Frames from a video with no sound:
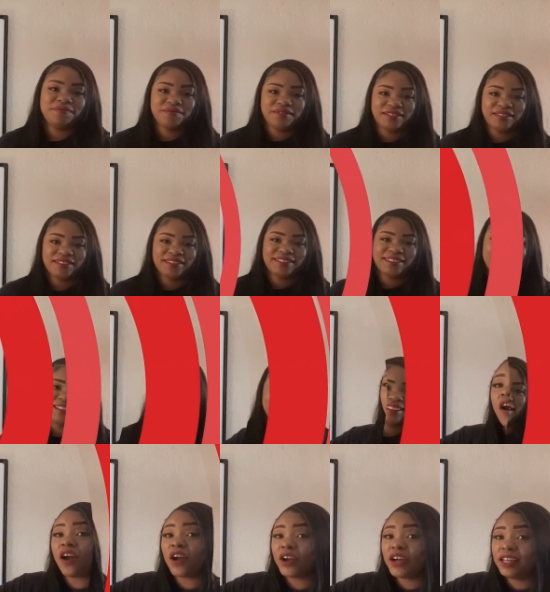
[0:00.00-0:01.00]
So you
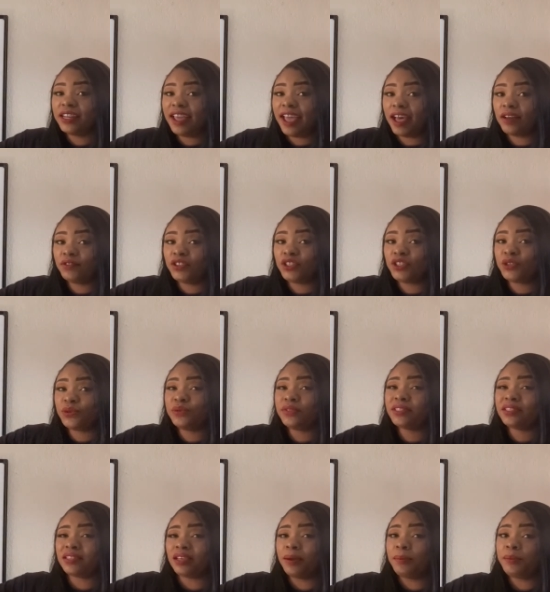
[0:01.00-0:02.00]
are going to have to do
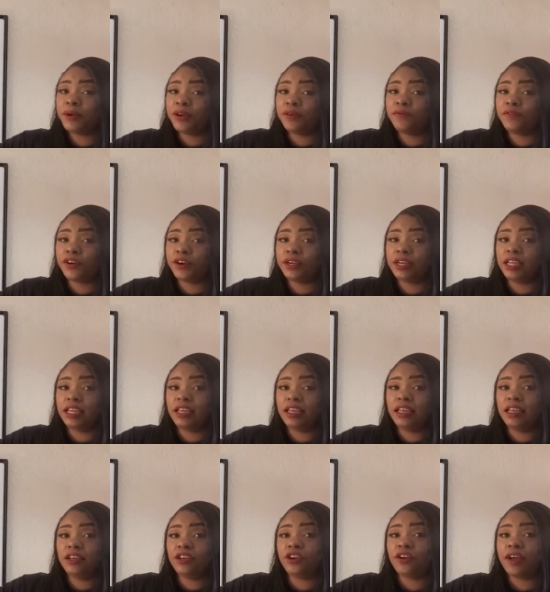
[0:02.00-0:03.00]
some converting
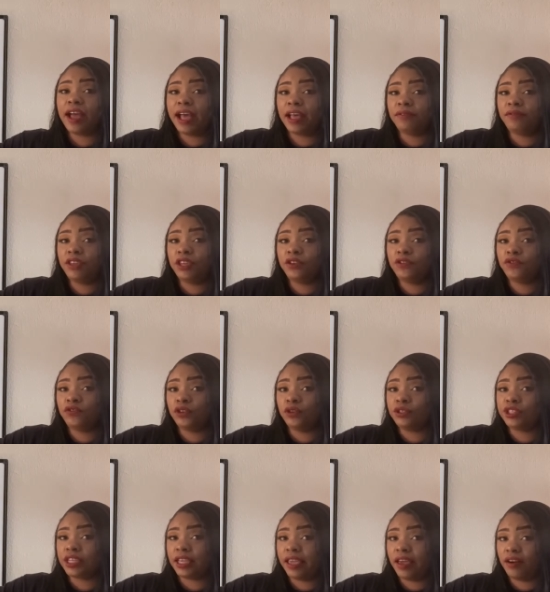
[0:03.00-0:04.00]
in your IV
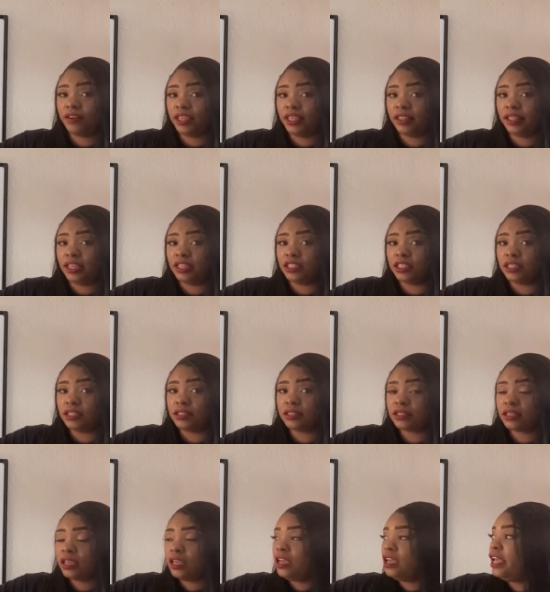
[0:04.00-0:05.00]
infusion calculations.